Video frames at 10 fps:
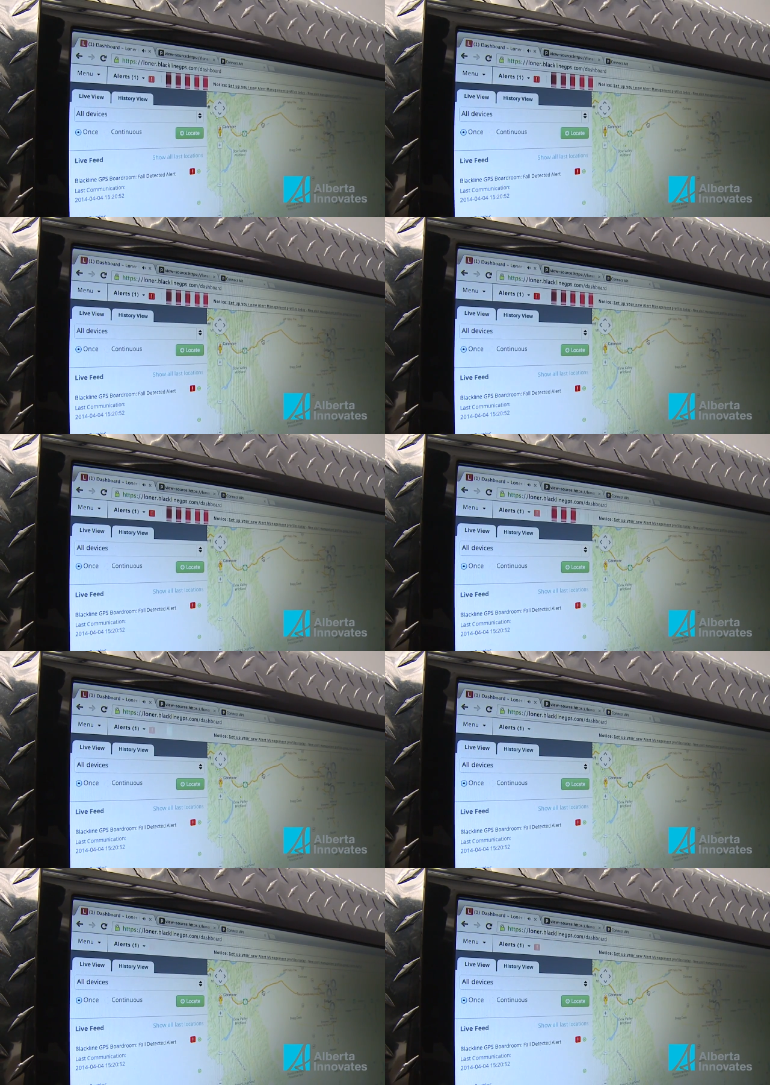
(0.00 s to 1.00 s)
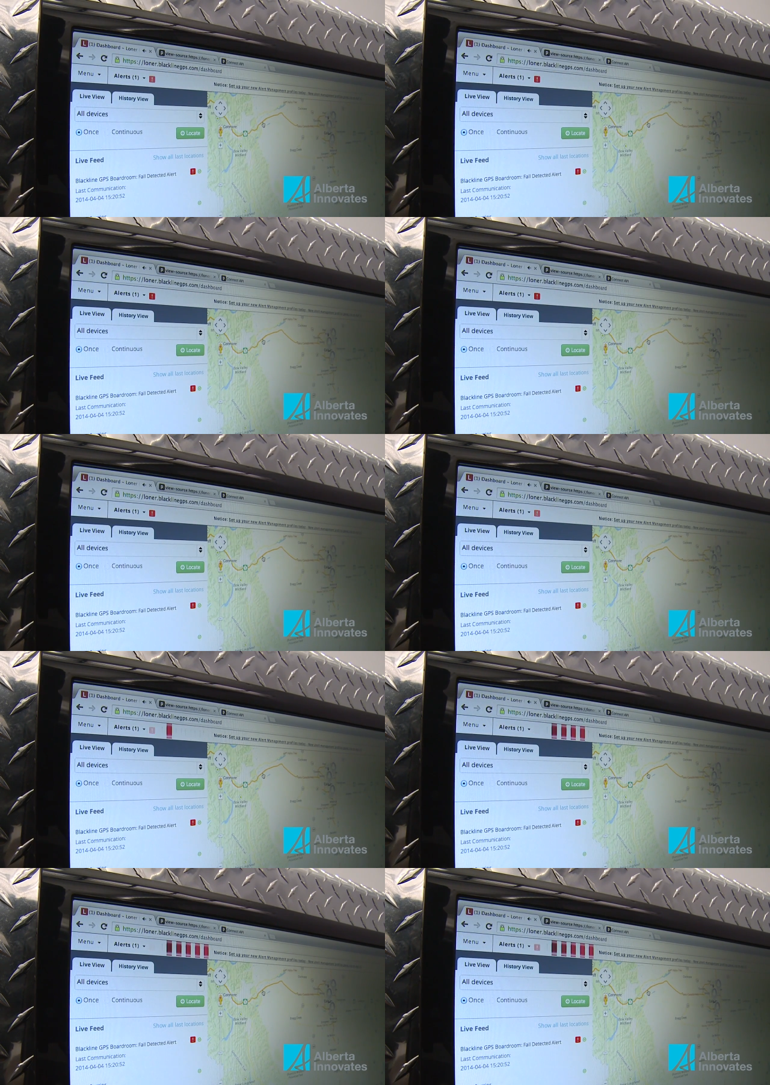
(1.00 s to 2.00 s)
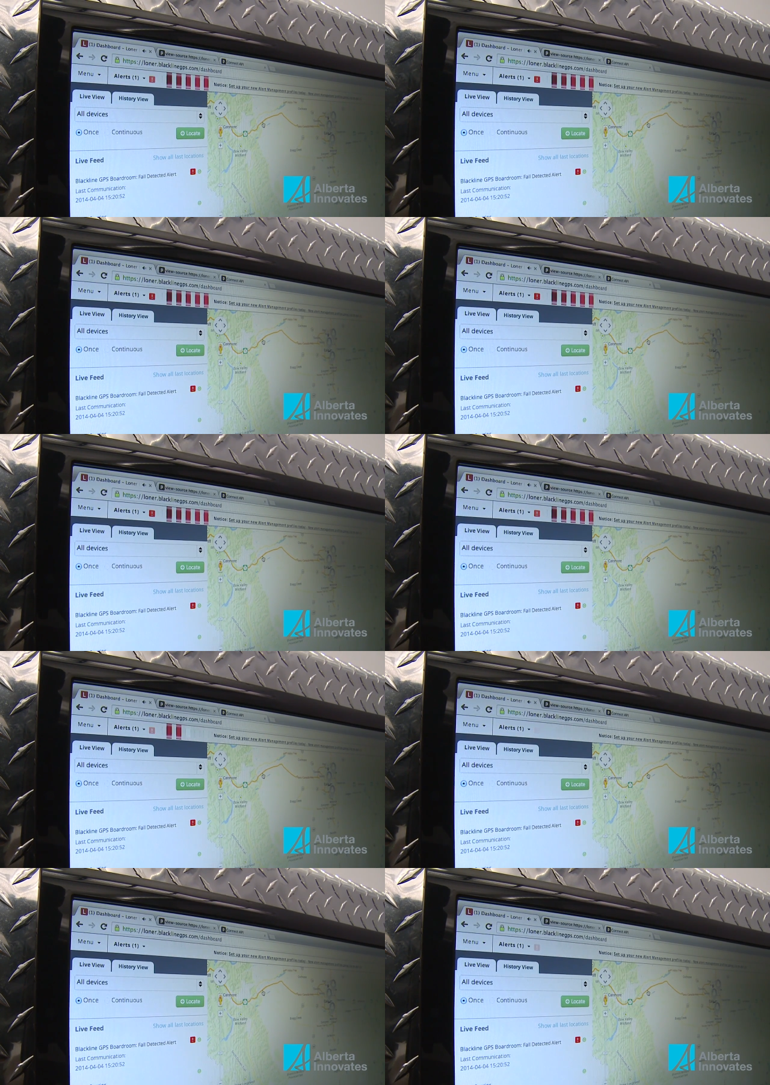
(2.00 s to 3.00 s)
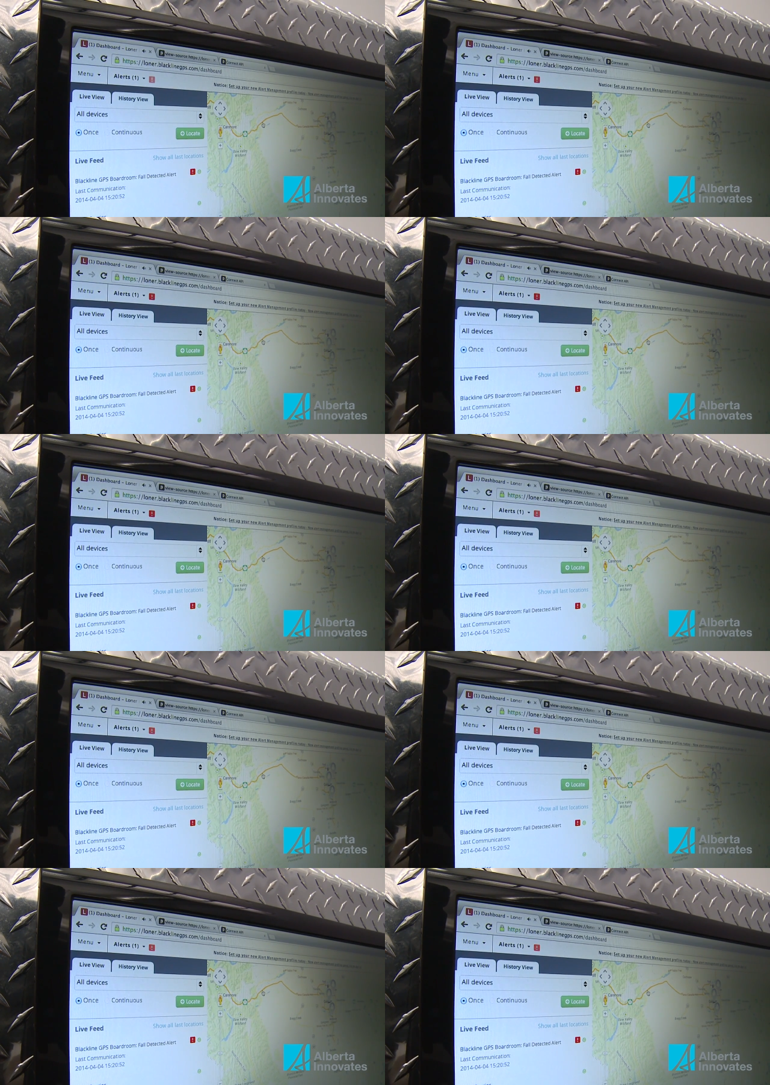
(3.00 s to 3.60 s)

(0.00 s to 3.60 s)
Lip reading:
[unreadable: no face in view]